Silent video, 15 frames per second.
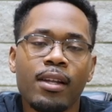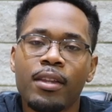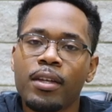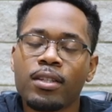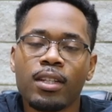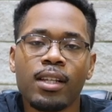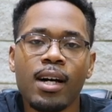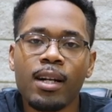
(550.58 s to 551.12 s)

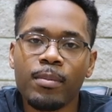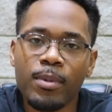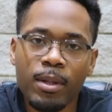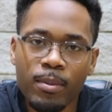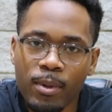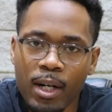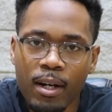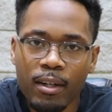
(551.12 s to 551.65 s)
There's a lot of
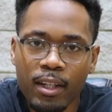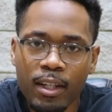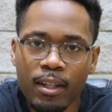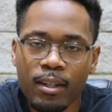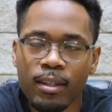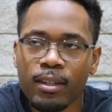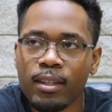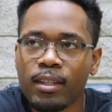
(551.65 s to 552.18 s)
people out
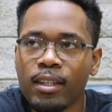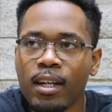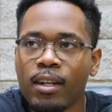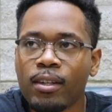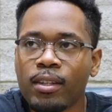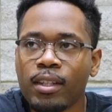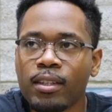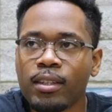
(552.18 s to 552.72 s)
here that
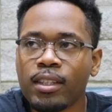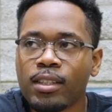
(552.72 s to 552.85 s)
are literally